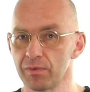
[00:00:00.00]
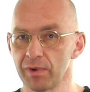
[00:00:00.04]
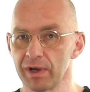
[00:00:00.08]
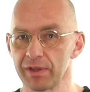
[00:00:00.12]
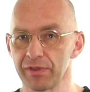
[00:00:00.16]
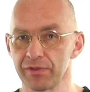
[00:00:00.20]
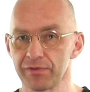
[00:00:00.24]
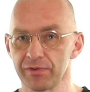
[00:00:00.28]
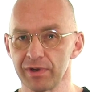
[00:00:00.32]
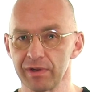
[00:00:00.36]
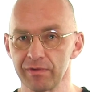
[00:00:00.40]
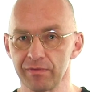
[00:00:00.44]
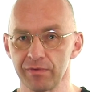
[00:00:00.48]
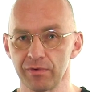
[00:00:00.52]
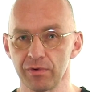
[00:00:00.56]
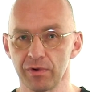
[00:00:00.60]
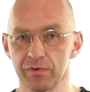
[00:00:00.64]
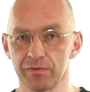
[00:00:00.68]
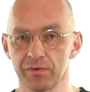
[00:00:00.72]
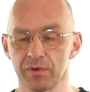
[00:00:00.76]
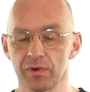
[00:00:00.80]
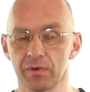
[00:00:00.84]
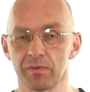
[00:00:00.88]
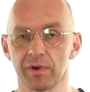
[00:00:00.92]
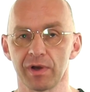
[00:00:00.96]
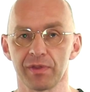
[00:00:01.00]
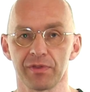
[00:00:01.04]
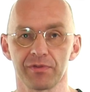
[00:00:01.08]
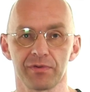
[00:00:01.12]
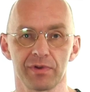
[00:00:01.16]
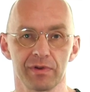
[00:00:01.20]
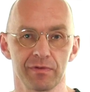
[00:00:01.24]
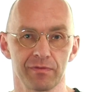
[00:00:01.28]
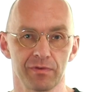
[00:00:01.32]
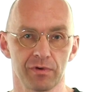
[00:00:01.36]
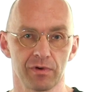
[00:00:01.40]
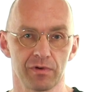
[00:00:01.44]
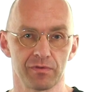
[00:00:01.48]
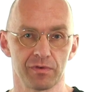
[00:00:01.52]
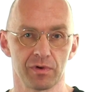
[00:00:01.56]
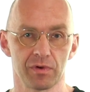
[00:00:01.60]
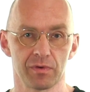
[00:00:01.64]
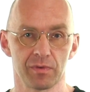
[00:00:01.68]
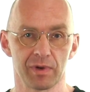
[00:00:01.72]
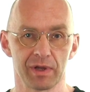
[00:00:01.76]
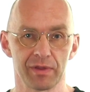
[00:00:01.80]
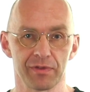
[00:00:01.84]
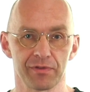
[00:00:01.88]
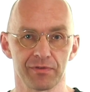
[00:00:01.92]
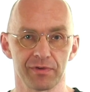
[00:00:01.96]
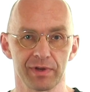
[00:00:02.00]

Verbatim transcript: one, three, four, four, one, three, four, four, one,